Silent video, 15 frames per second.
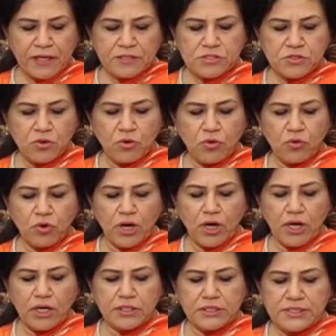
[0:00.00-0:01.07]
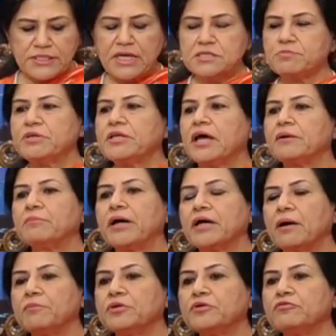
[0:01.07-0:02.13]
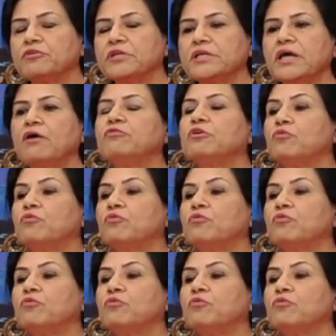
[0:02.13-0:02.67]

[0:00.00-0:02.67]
So this has been done by Government of India.